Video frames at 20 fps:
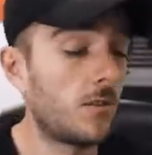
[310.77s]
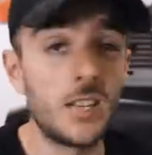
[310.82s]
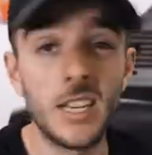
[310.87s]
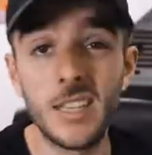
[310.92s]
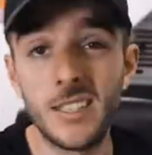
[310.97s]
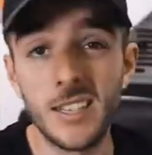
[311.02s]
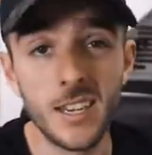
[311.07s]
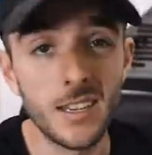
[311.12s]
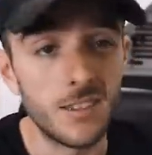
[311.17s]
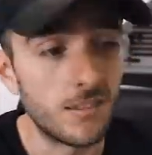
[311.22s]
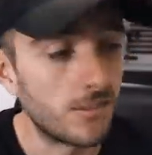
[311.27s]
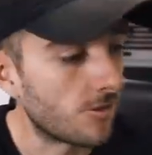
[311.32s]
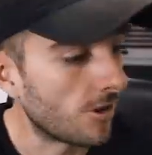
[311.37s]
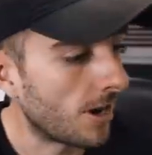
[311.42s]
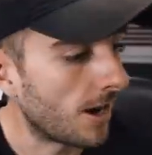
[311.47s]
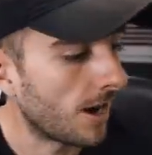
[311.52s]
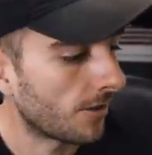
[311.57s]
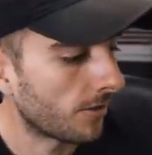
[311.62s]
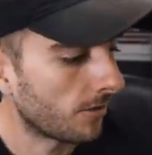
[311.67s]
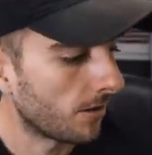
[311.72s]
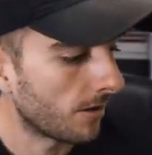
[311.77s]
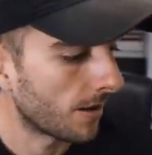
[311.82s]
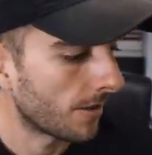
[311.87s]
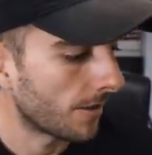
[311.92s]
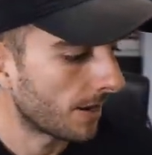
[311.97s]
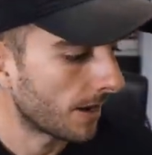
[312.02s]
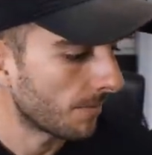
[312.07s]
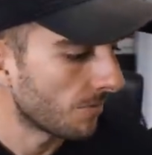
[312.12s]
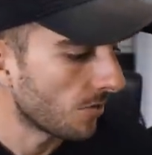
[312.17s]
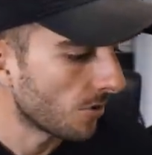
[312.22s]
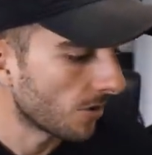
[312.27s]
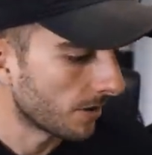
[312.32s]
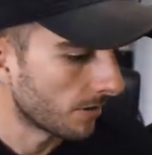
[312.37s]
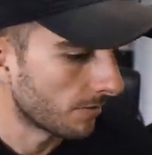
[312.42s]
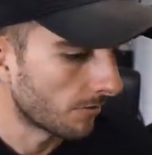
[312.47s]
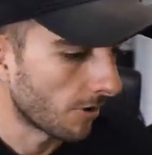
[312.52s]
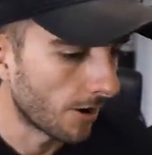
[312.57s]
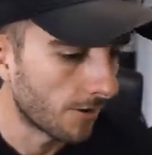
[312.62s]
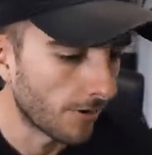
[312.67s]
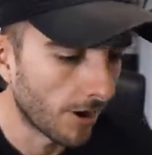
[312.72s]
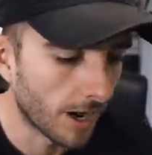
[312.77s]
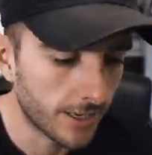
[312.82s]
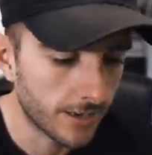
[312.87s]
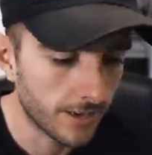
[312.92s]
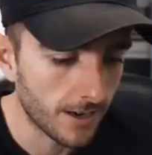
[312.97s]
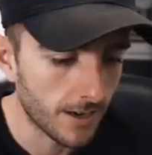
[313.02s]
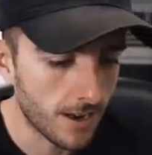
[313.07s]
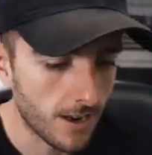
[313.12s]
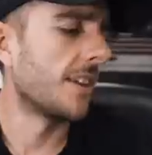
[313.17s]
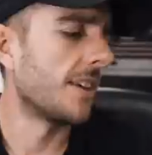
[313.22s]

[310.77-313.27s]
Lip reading: TTs and triathlon, I think, more than road racing.